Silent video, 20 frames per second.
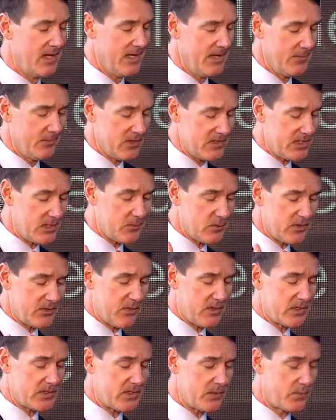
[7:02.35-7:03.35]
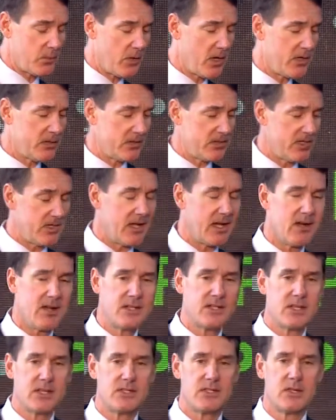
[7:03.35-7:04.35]
But Jim was first approached, and Gary
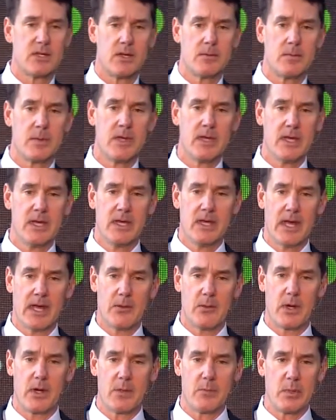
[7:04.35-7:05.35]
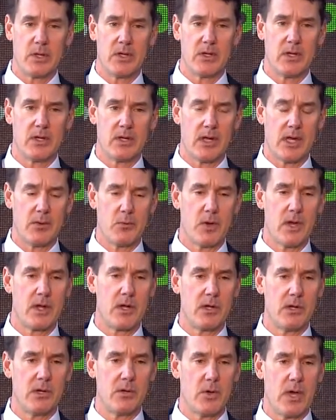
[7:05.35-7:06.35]
said, "Jim, I want our
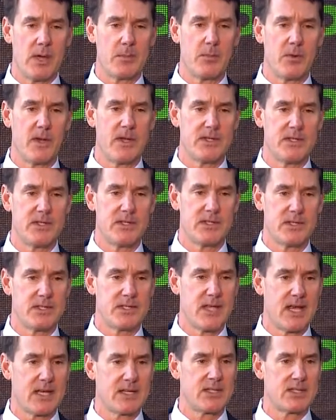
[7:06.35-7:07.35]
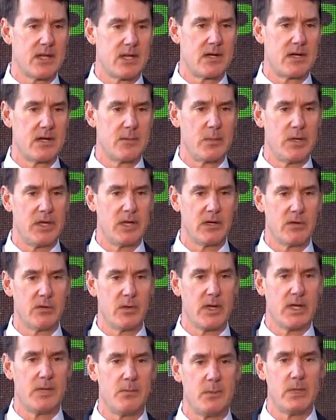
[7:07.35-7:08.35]
new operations and tech center to be a
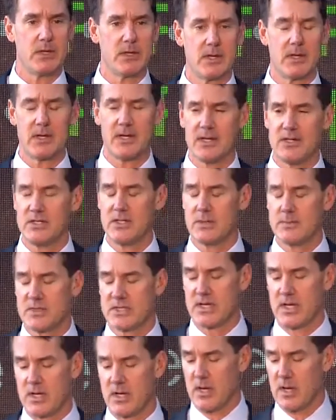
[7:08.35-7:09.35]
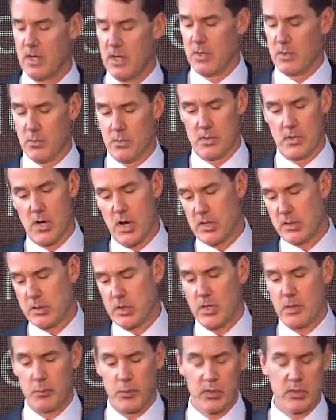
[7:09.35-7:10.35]
green building." And Jim said, "We're not going
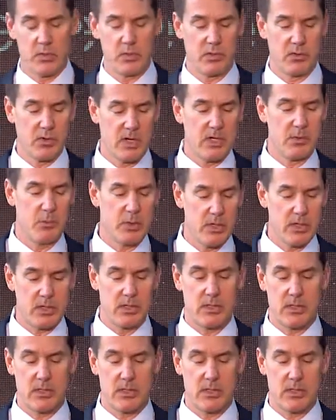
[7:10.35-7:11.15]
to build a green building.